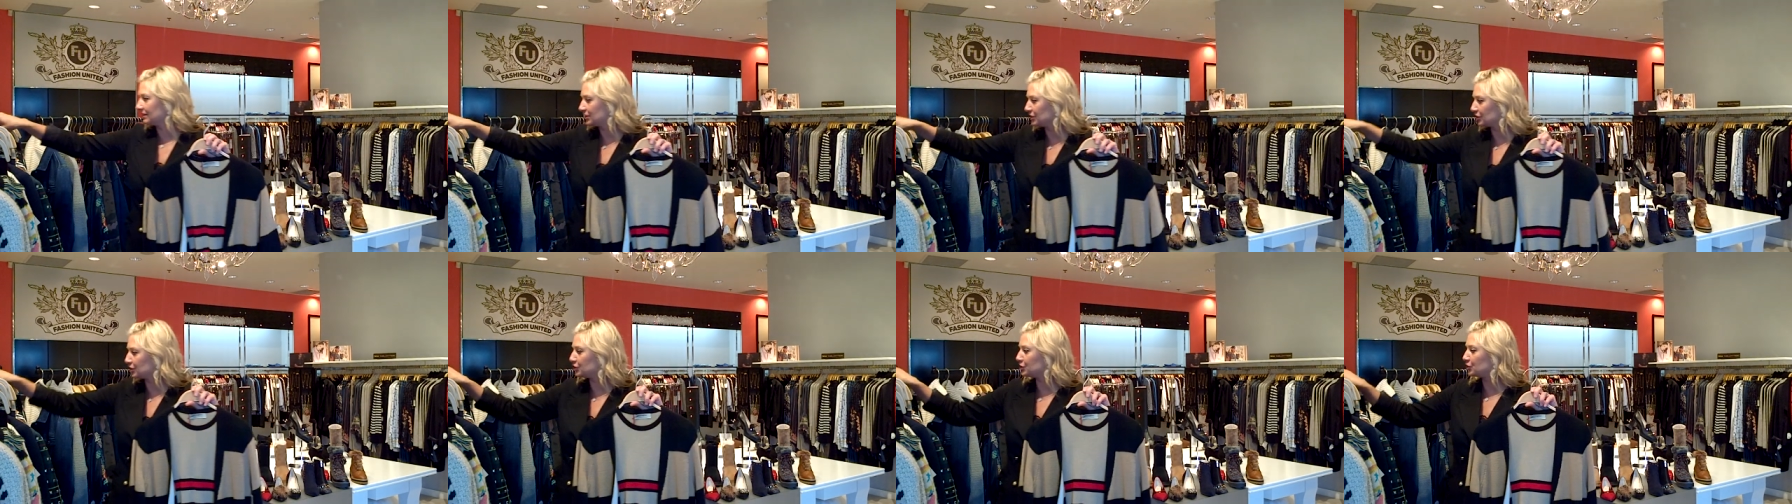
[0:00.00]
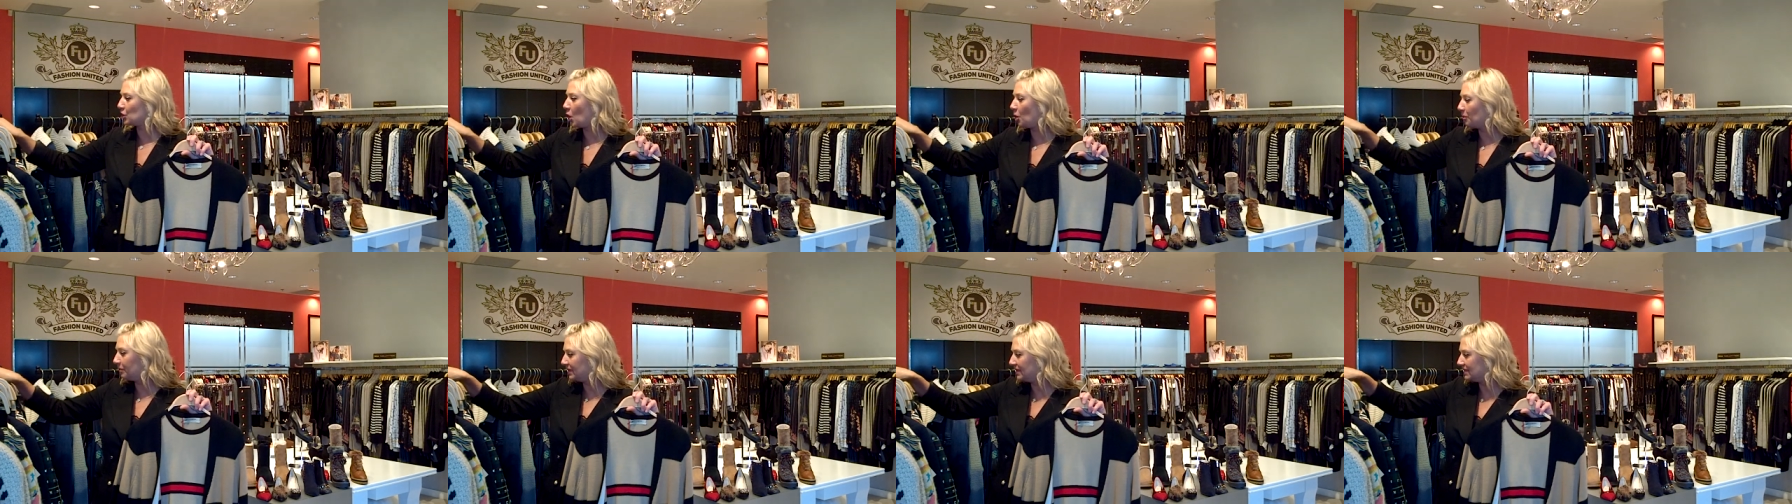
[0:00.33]
there's
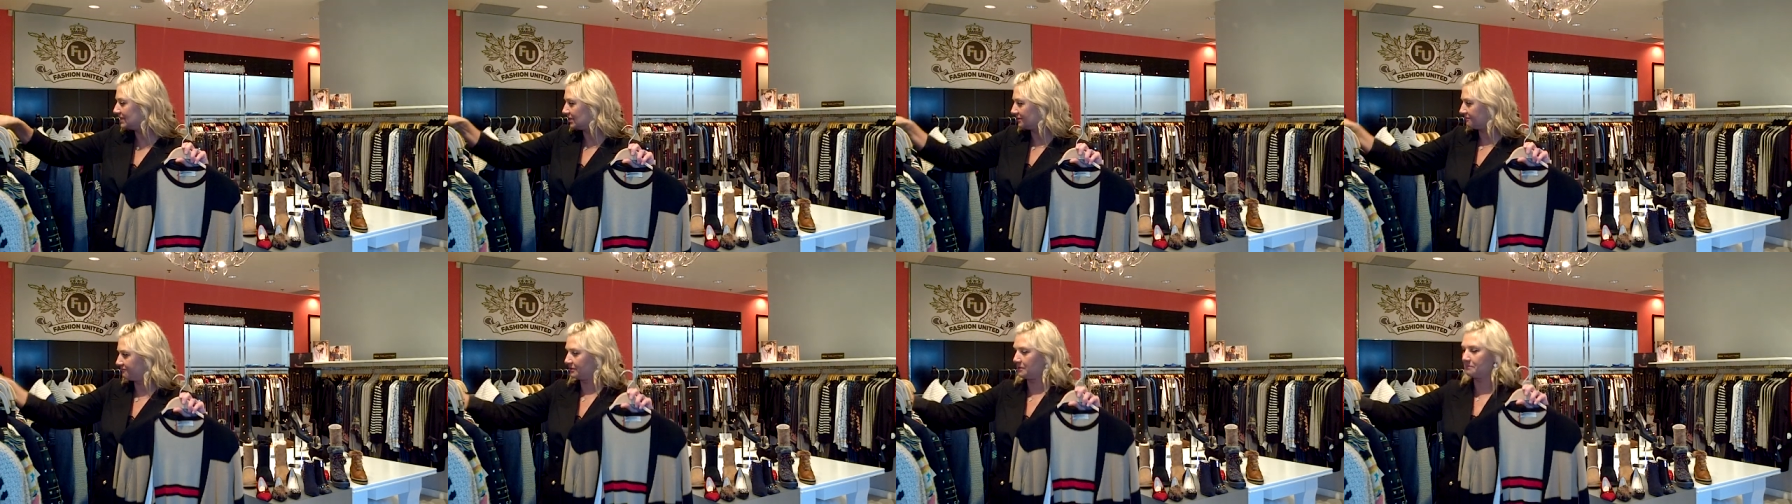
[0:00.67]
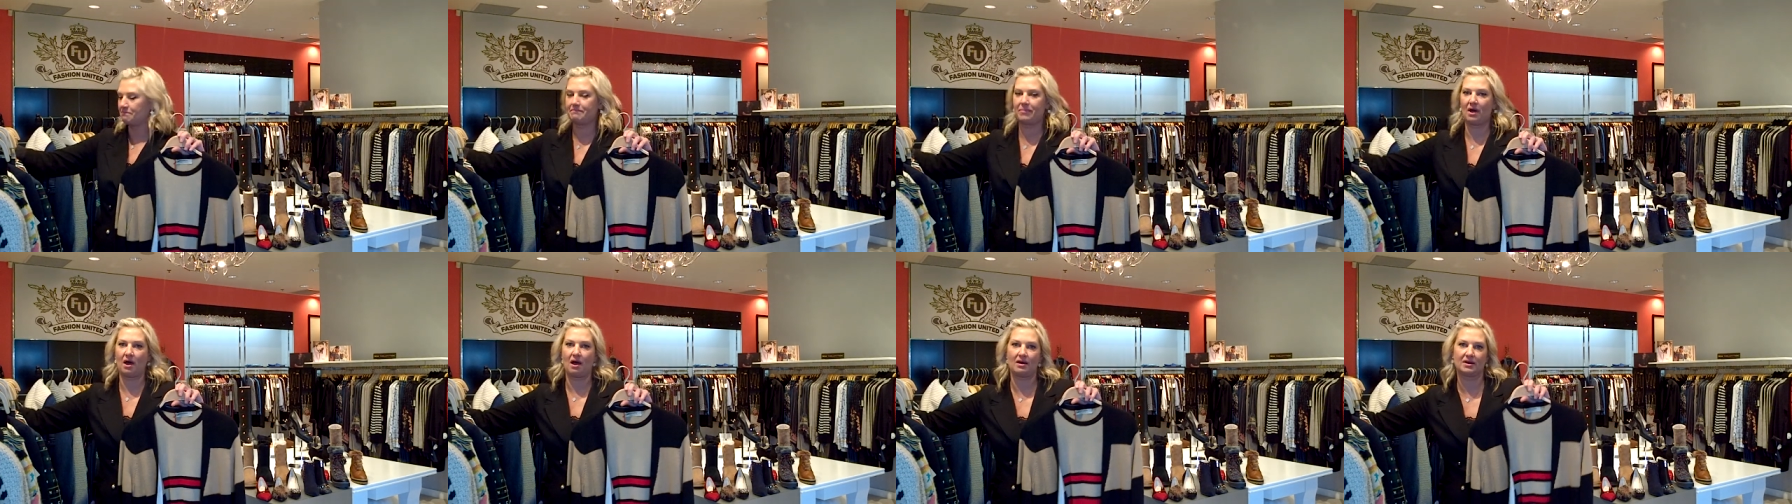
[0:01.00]
so many
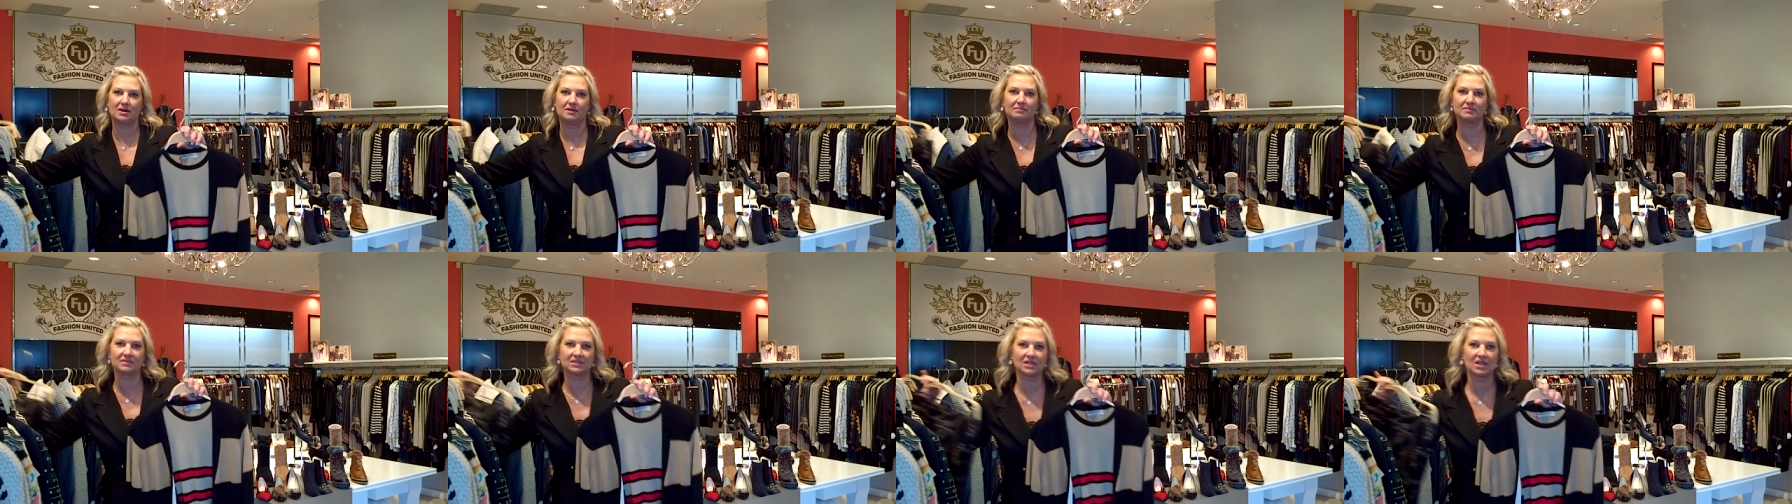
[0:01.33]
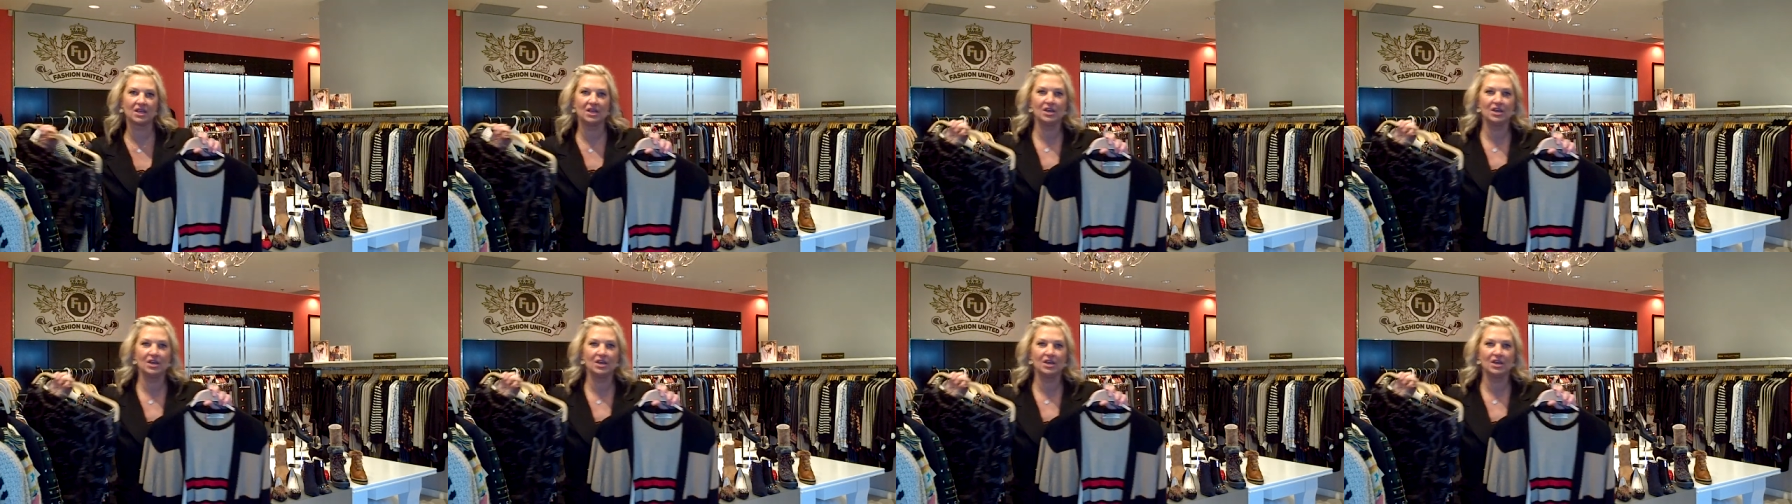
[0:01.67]
different bottoms.